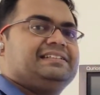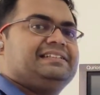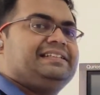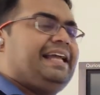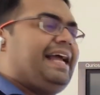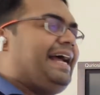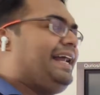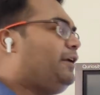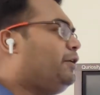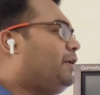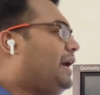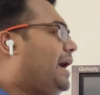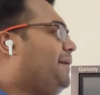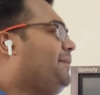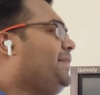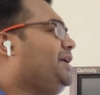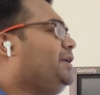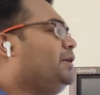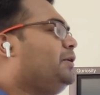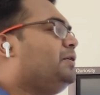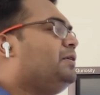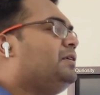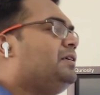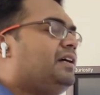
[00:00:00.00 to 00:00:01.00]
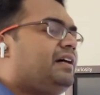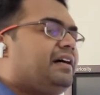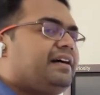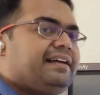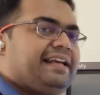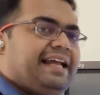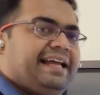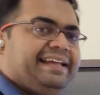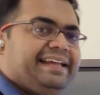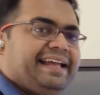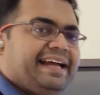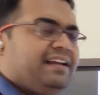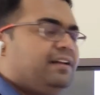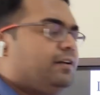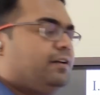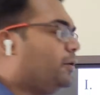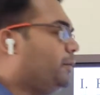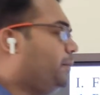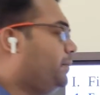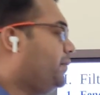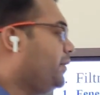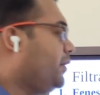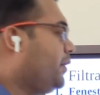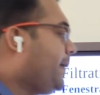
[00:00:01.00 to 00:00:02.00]
cyanoaminoglycan
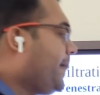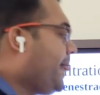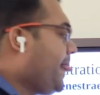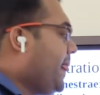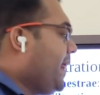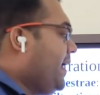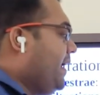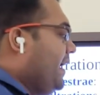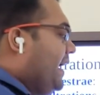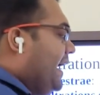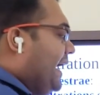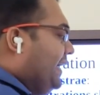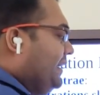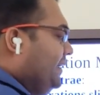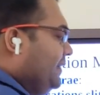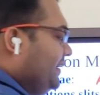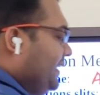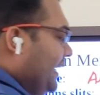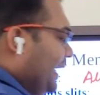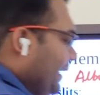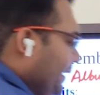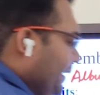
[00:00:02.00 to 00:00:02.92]
group. And